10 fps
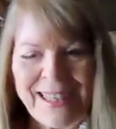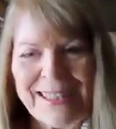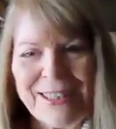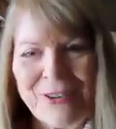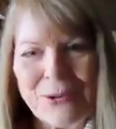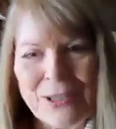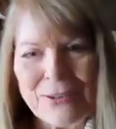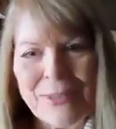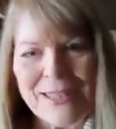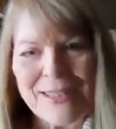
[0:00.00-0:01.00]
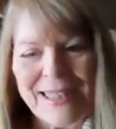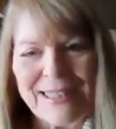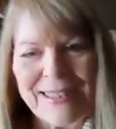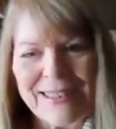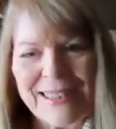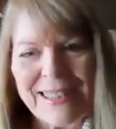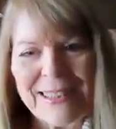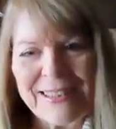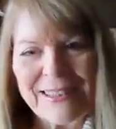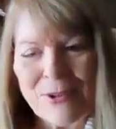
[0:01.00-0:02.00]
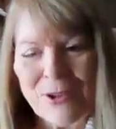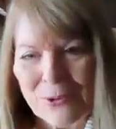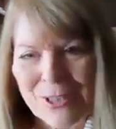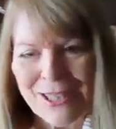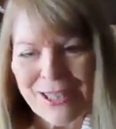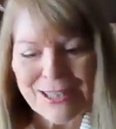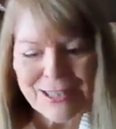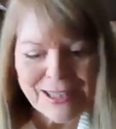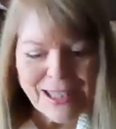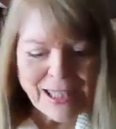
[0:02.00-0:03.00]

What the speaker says: Hello and welcome to Inside Healthcare. I'm Jody Ritaka.